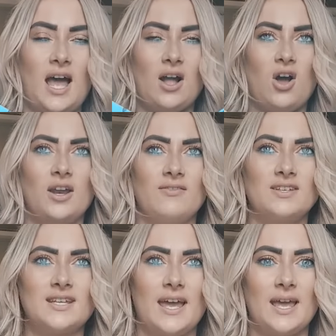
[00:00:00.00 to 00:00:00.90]
I can't even
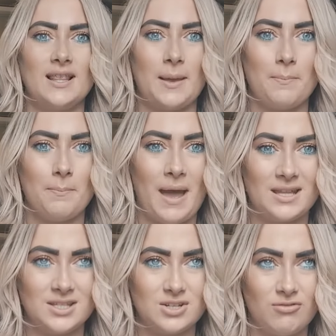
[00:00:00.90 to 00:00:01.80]
say it, like
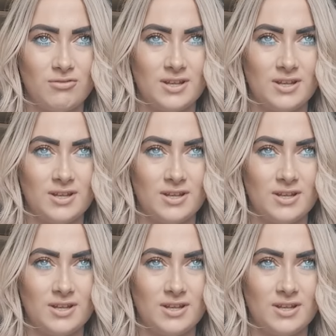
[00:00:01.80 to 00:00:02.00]
bander